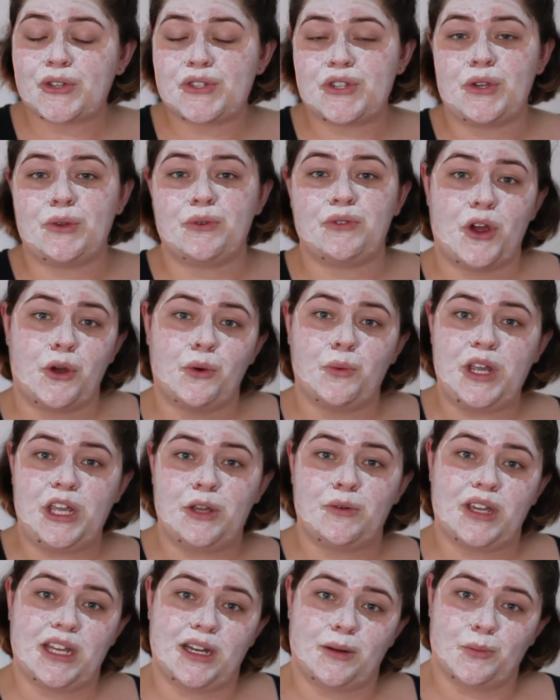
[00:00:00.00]
so you know where
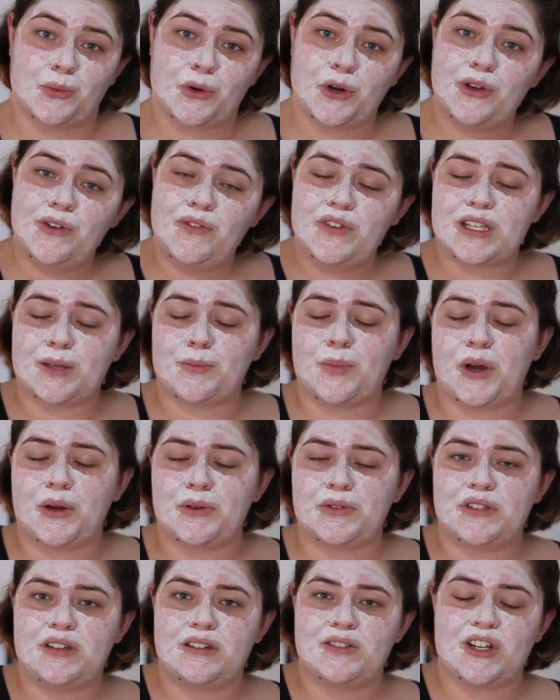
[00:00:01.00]
you can improve, as
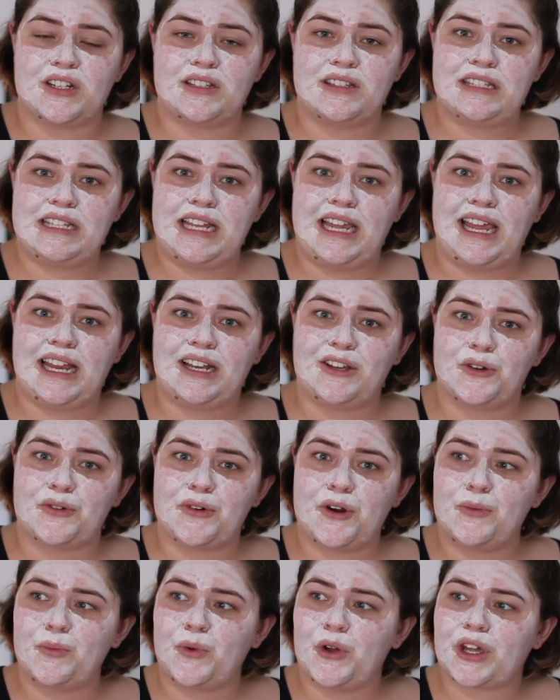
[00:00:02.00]
opposed to just seeing
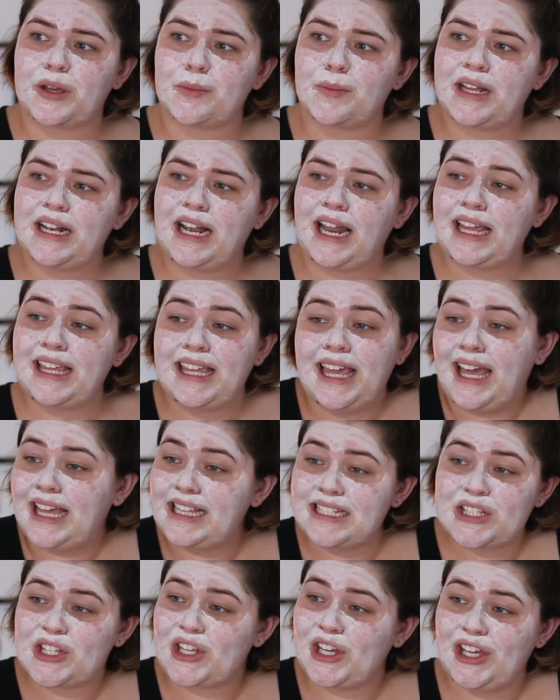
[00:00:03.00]
your own work and being like,
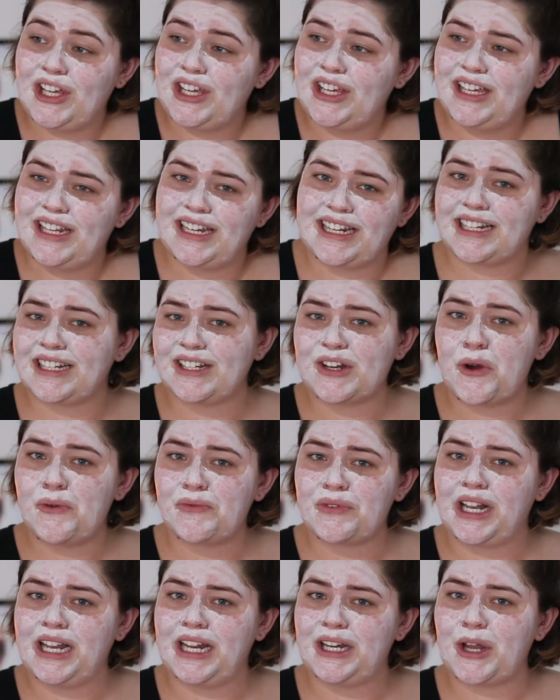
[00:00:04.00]
yeah, it's good, and not
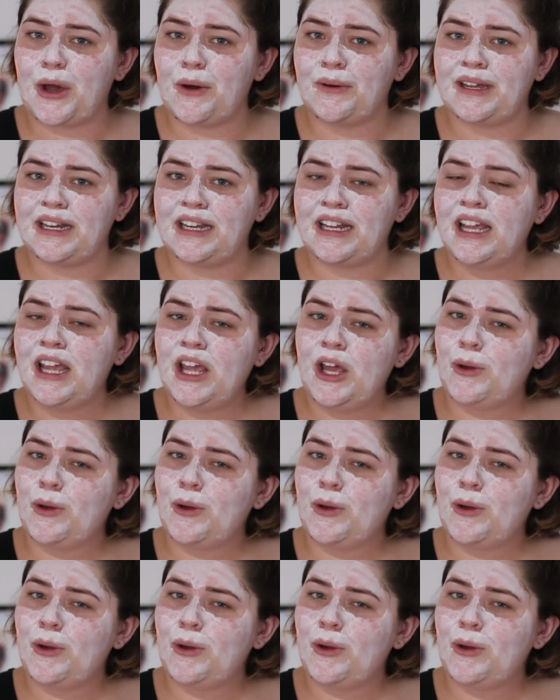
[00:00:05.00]
really knowing